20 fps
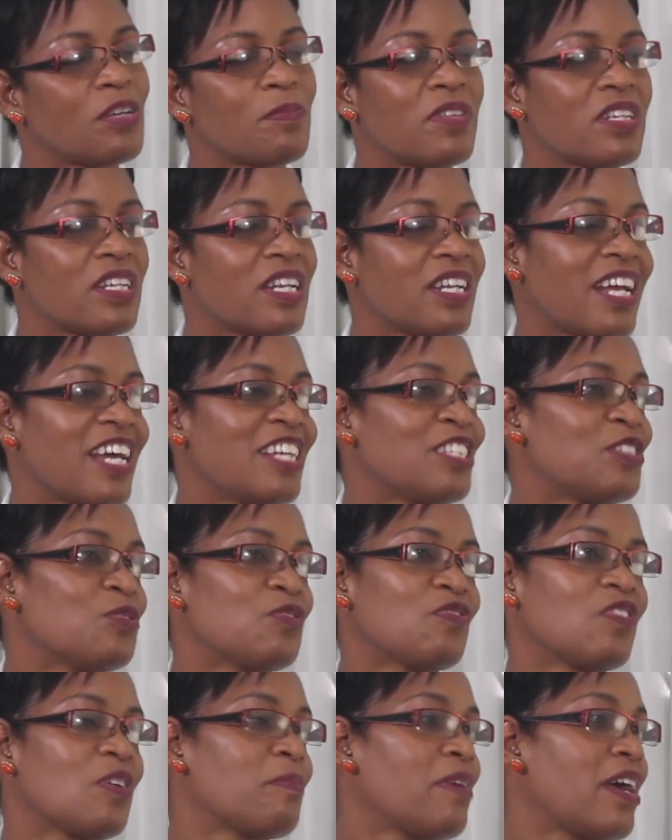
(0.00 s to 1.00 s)
So this is just something
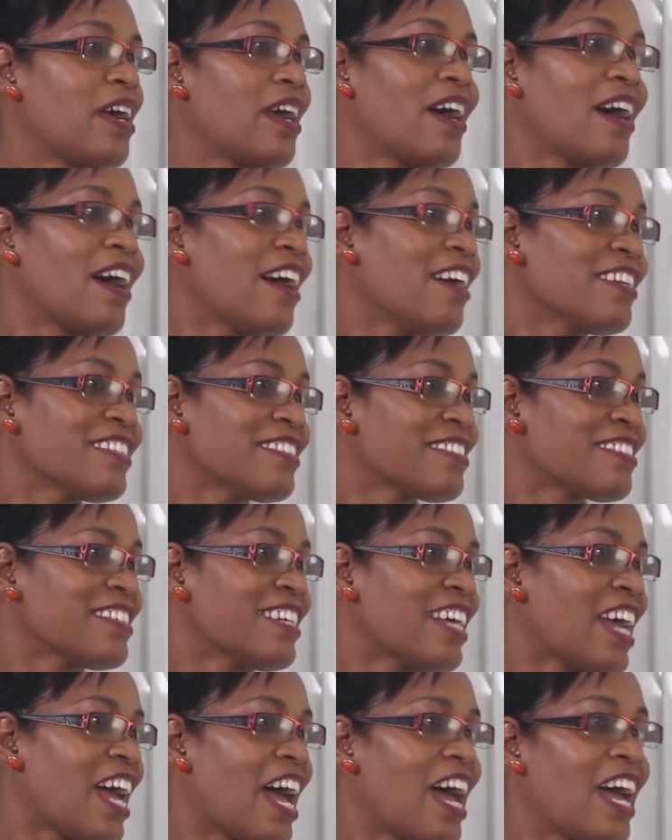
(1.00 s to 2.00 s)
that I do from my
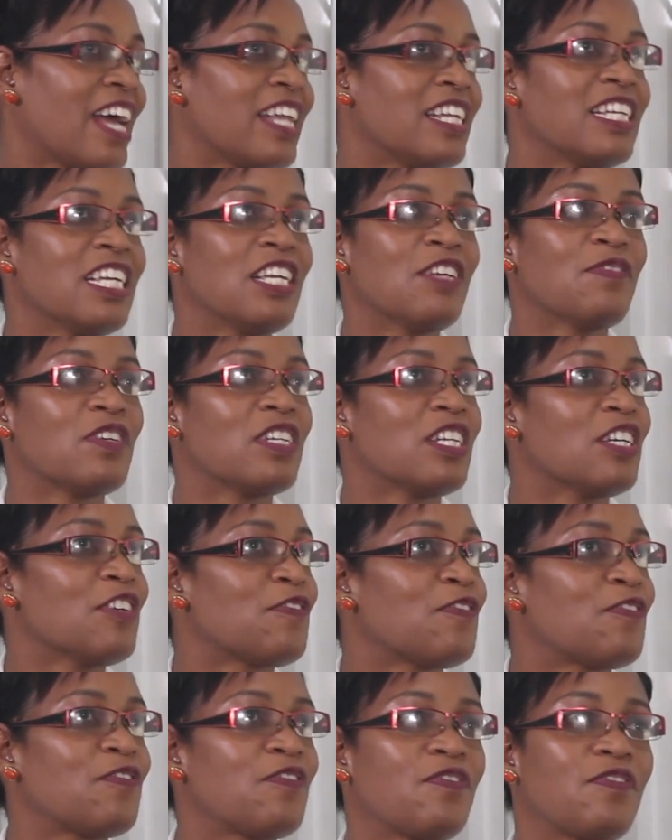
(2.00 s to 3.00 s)
heart. And
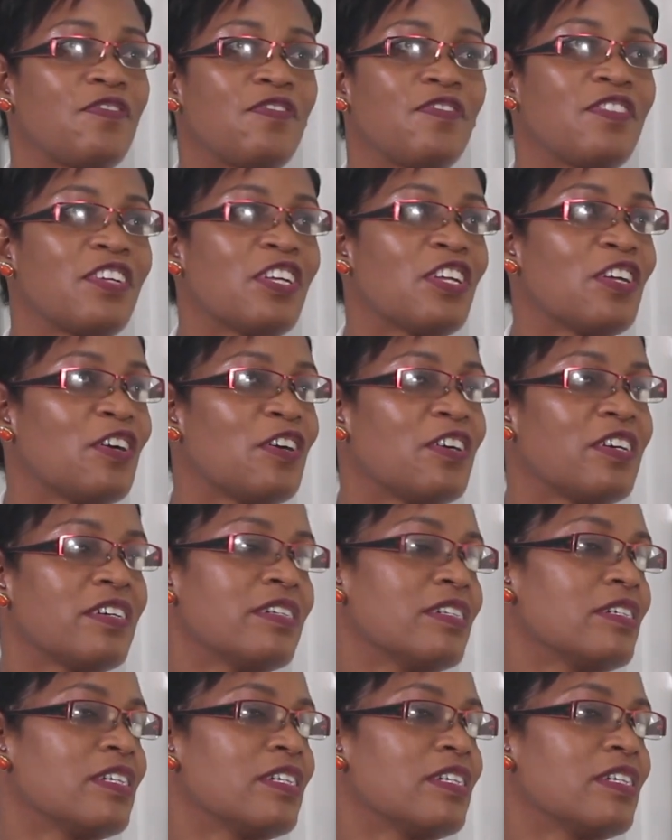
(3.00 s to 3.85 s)
even if,